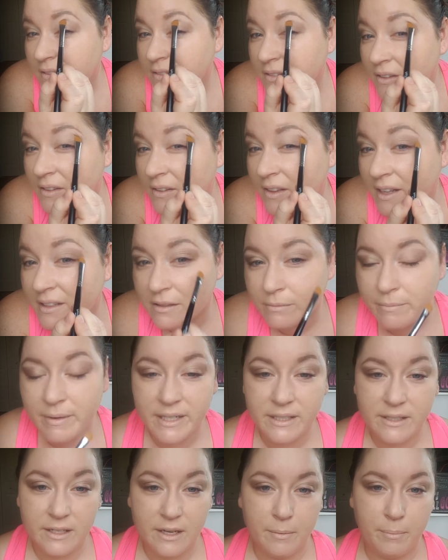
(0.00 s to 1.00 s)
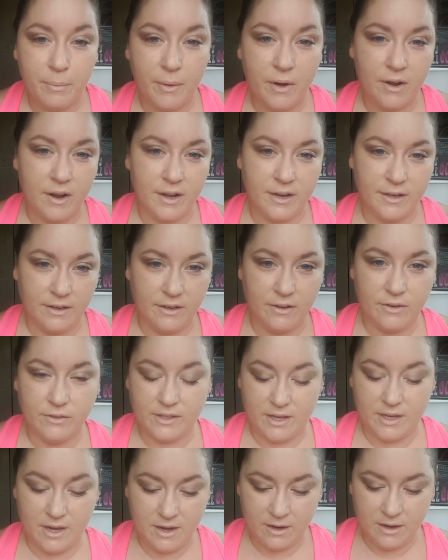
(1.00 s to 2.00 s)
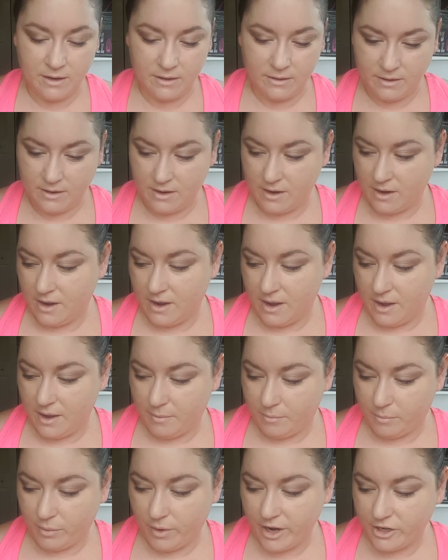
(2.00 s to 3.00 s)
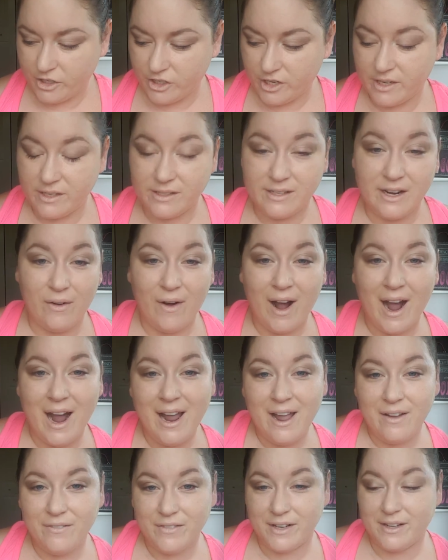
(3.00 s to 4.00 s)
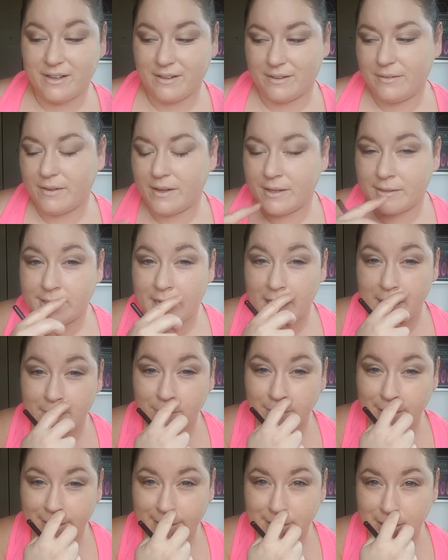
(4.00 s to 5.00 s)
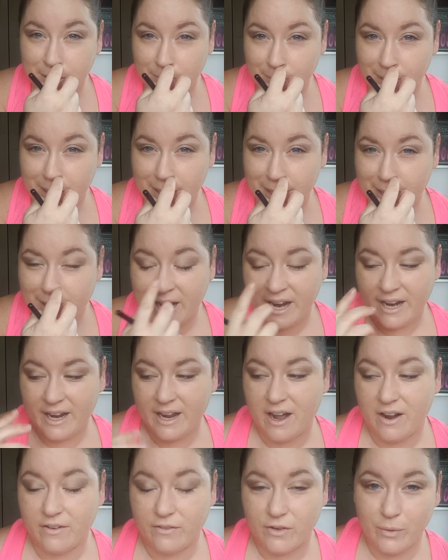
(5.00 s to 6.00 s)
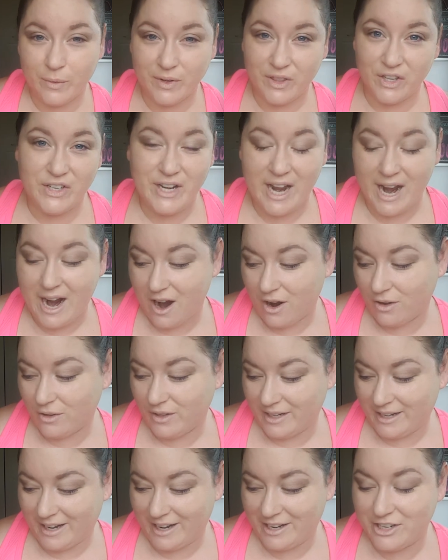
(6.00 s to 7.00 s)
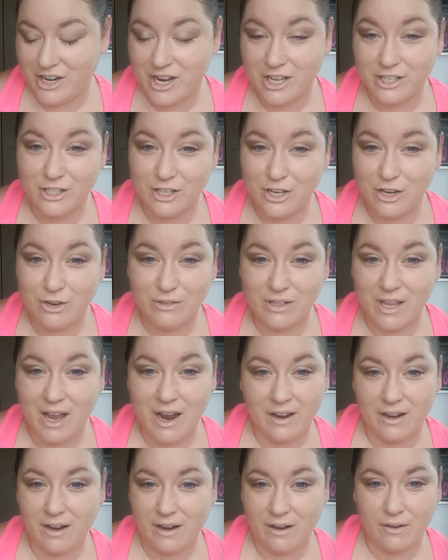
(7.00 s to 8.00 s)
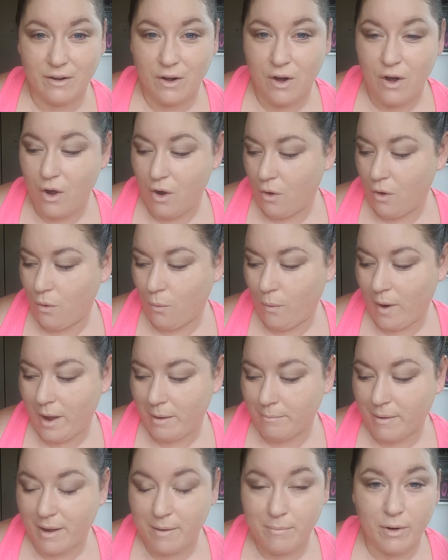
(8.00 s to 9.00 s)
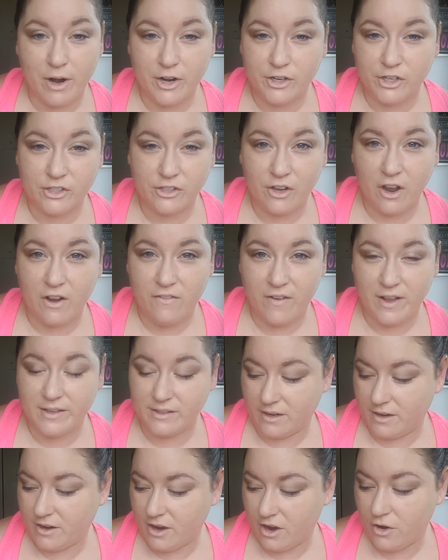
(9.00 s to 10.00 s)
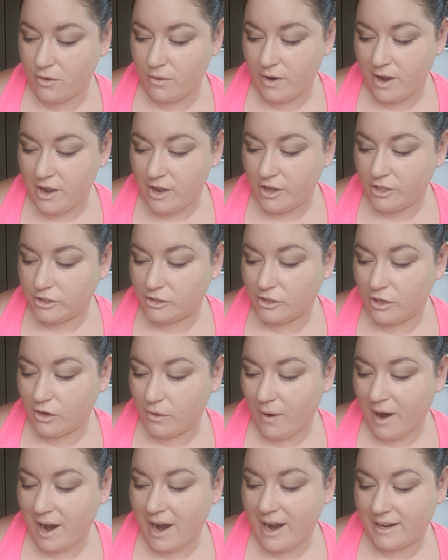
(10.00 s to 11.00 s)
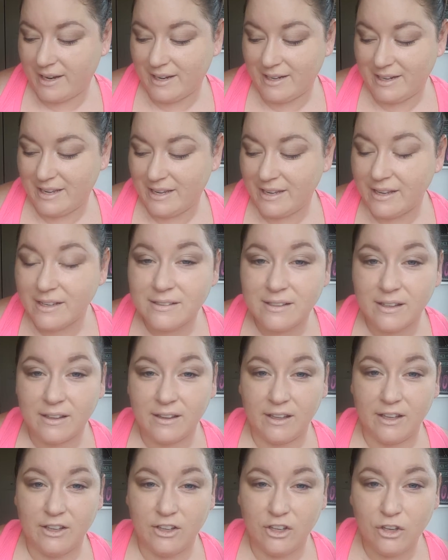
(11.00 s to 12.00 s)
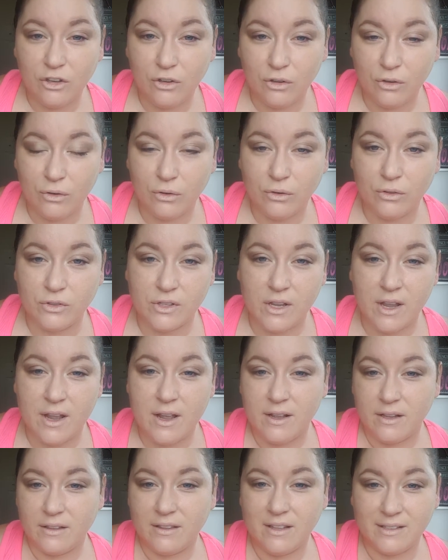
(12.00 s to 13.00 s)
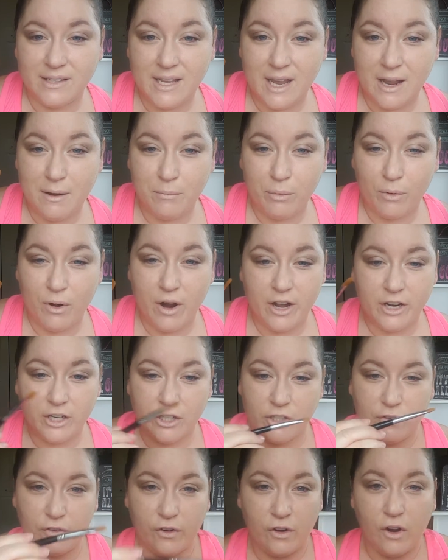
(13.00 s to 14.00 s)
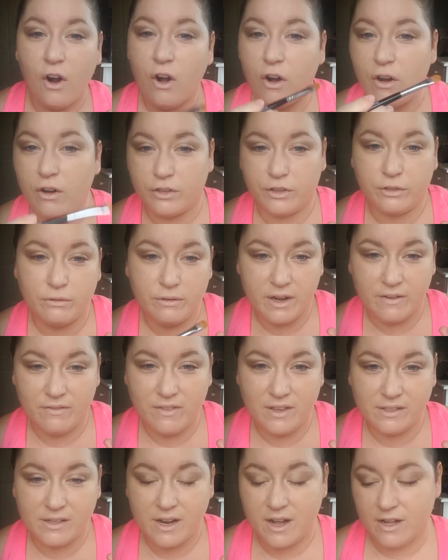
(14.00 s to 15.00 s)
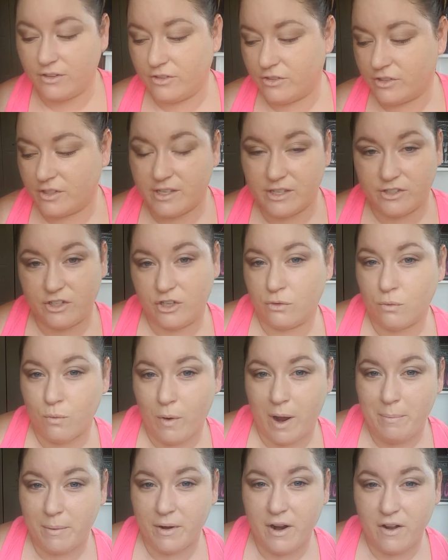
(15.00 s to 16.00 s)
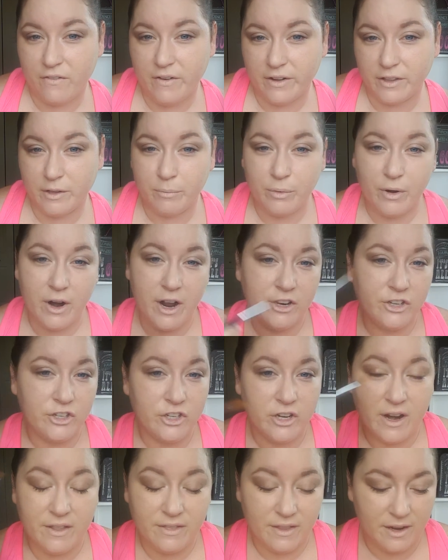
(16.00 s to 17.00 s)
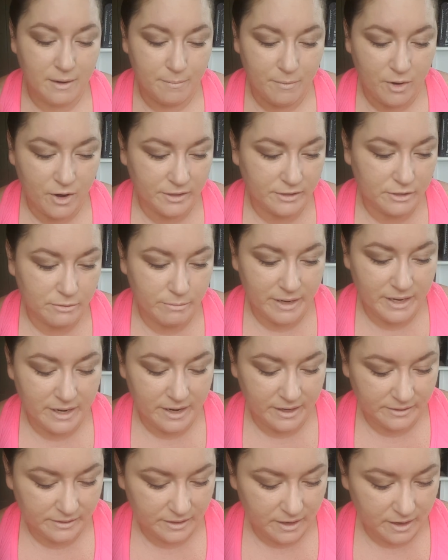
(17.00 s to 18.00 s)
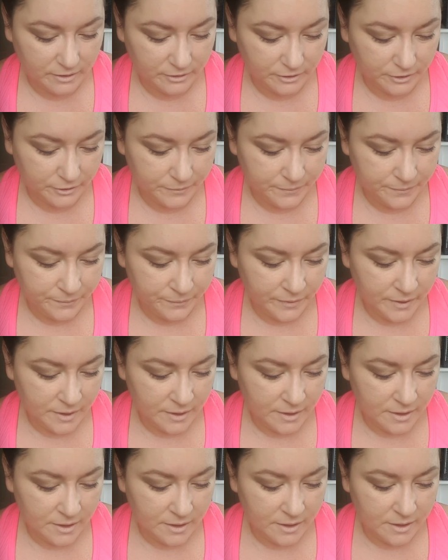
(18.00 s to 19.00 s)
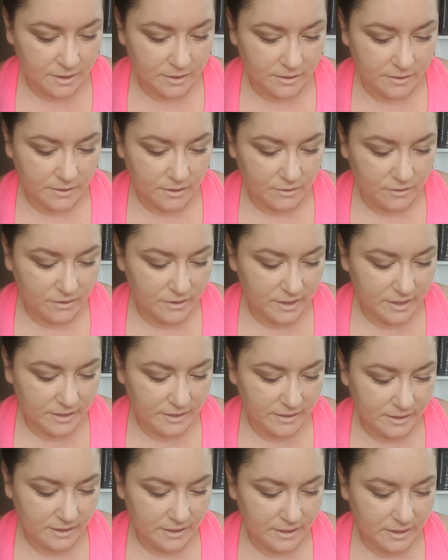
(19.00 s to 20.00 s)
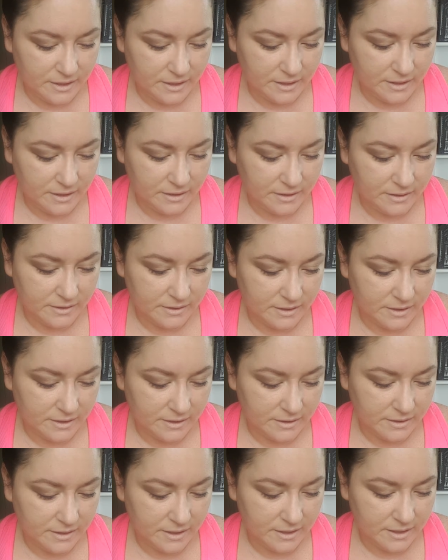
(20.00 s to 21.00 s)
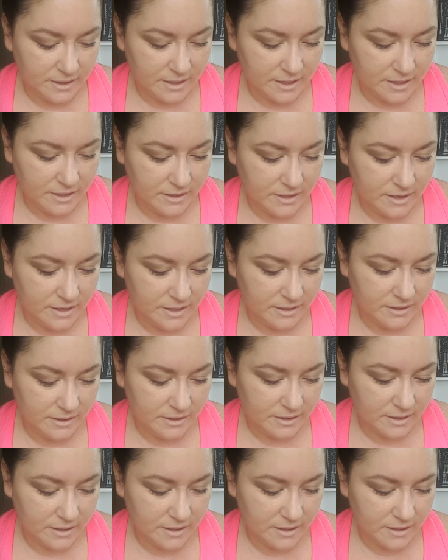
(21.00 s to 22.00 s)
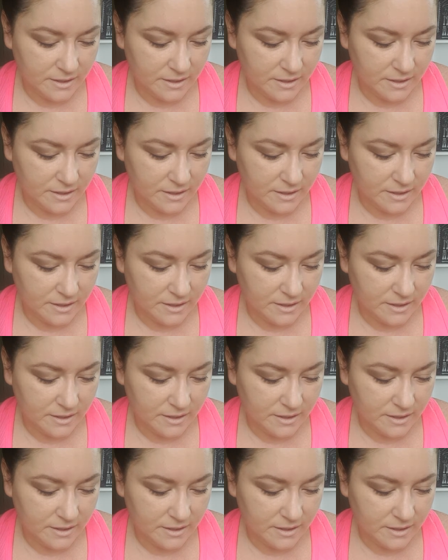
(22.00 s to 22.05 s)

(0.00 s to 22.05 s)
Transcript: So that's my tip on using brushes. Now I have a table next to me and I cover it with a towel, and I just use that and wipe my brushes off as I go, so I can easily use the same brush for all three of these colors, because I just wipe it off on the brush and then I'm on to my next color. So this is Tenacious.